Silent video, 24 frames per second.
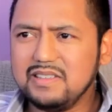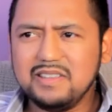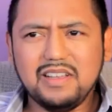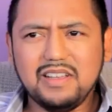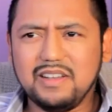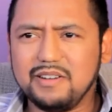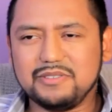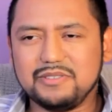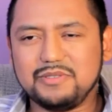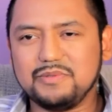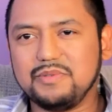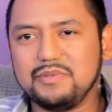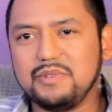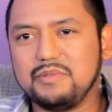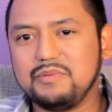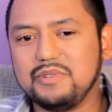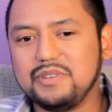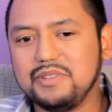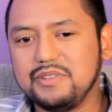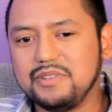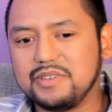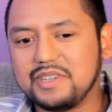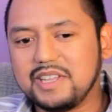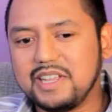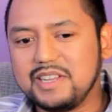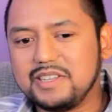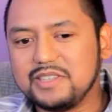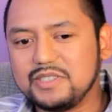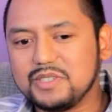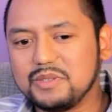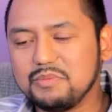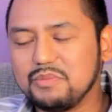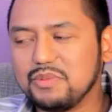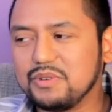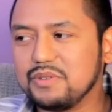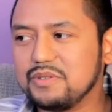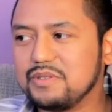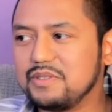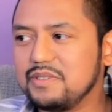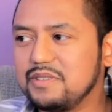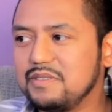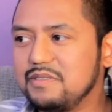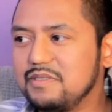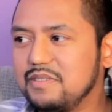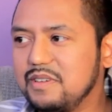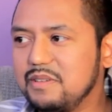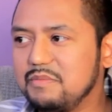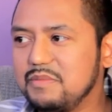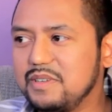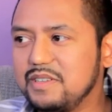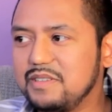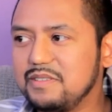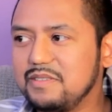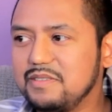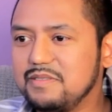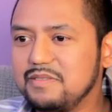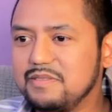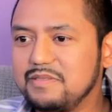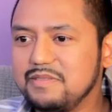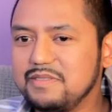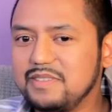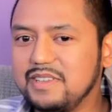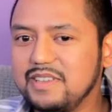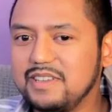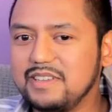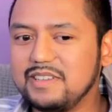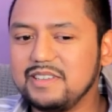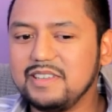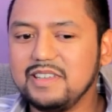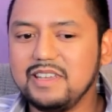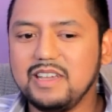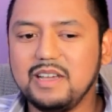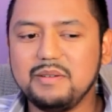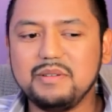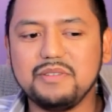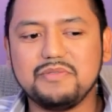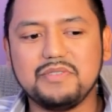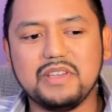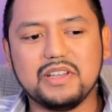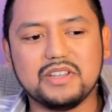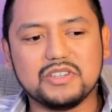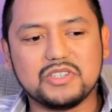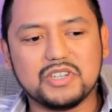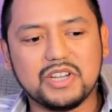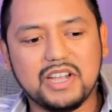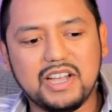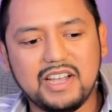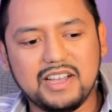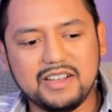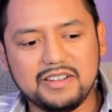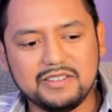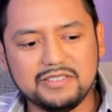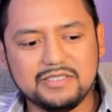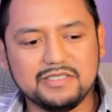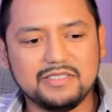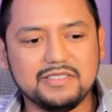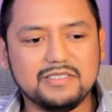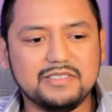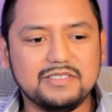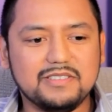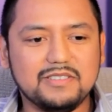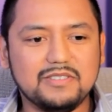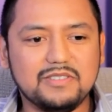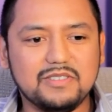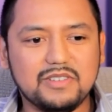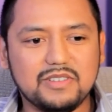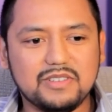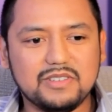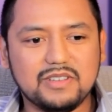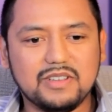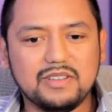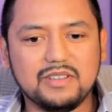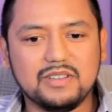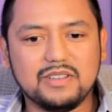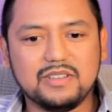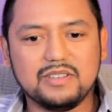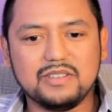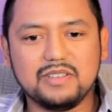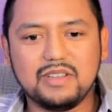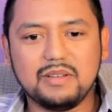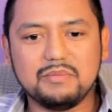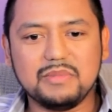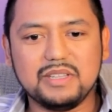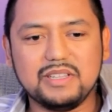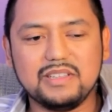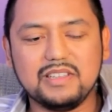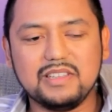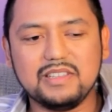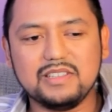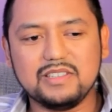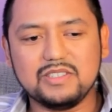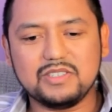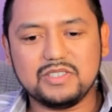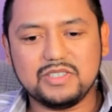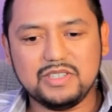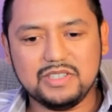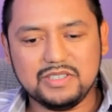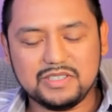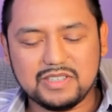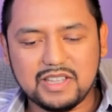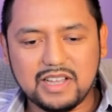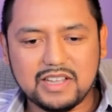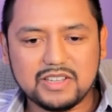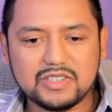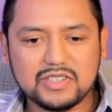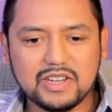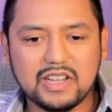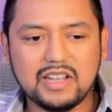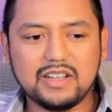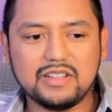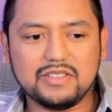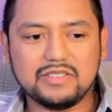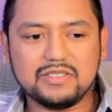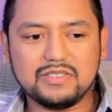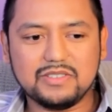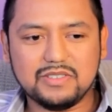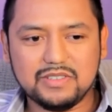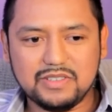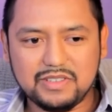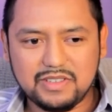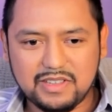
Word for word: No, I wouldn't look at it as a burden. I mean, that's great. Yeah. I mean, if you had a child, and uh, I mean, she's not a child.